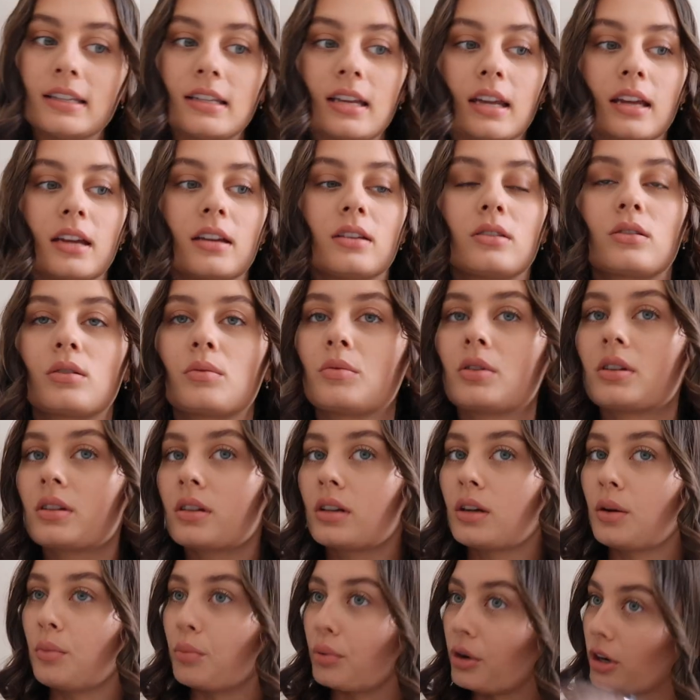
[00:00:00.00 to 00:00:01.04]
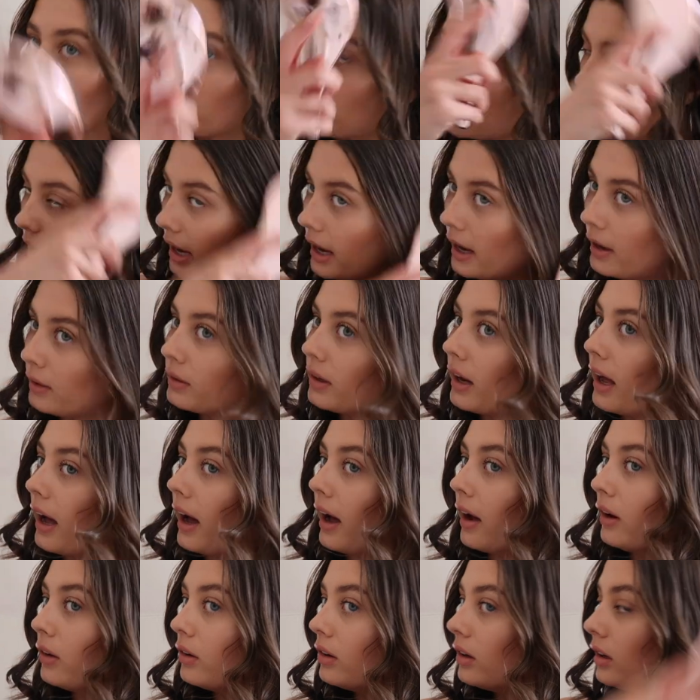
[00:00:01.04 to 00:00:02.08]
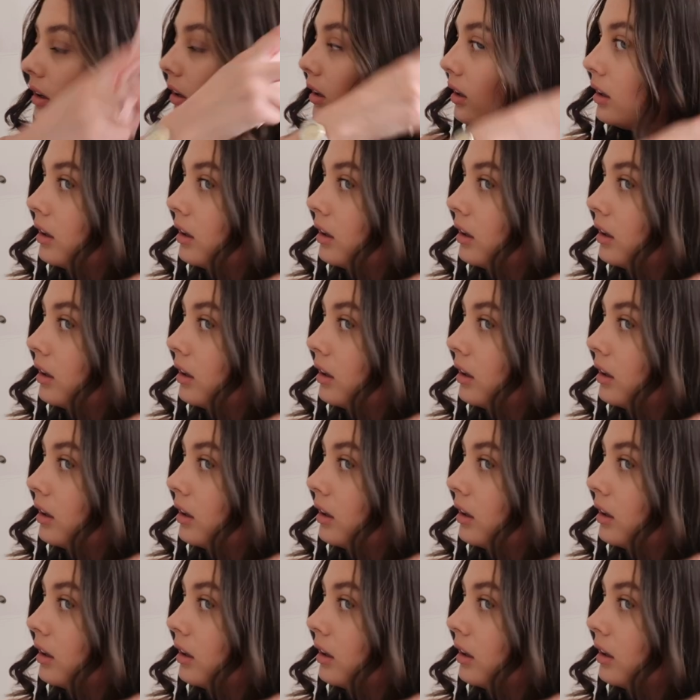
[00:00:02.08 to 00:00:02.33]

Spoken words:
So I'm just going to brush it out now.